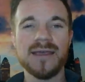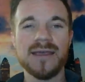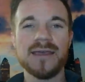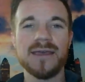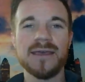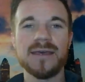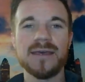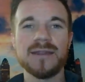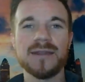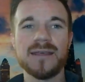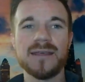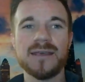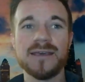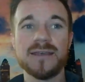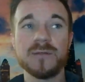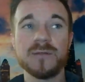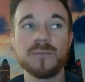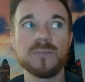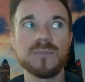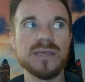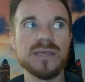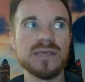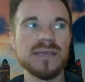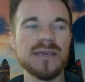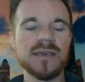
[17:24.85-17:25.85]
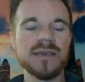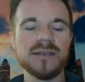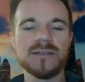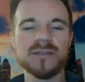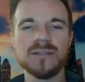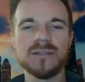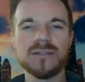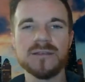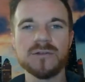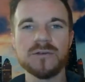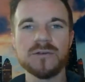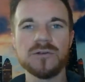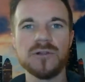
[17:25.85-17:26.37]
And it can be as
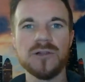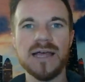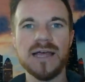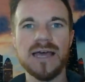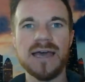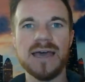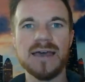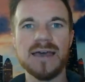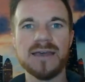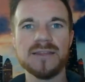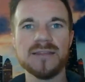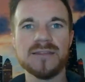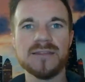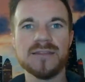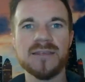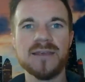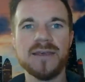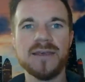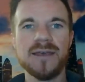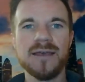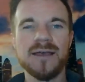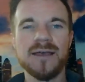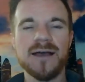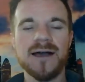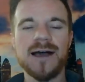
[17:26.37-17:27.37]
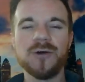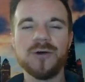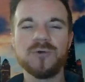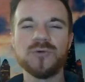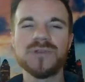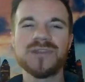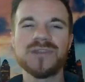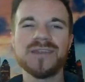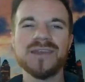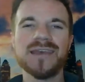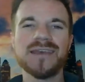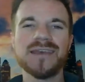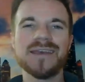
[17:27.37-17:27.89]
little as, I
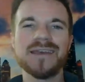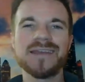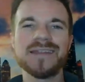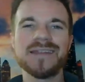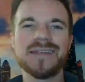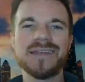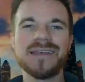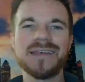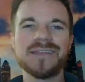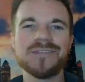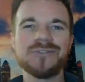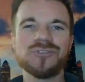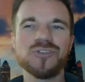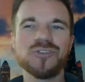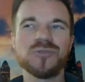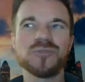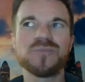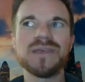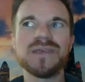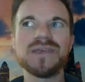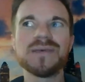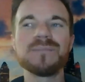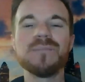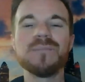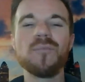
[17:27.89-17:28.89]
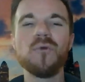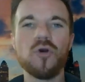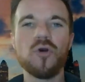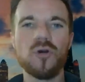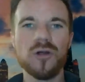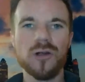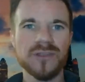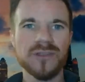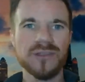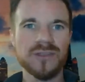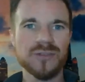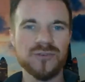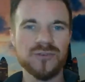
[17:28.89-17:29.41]
would say it should be
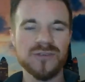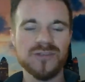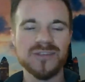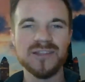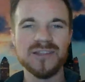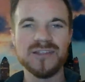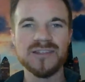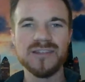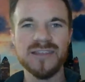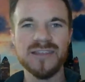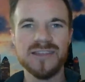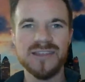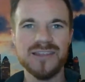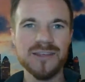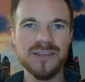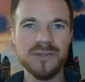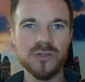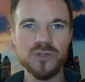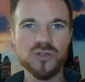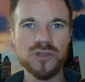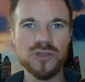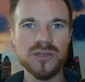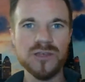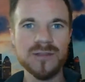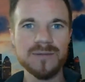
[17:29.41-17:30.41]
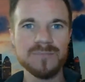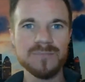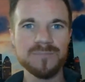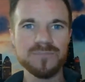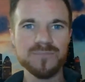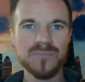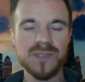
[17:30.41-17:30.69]
more than just a listing sheet.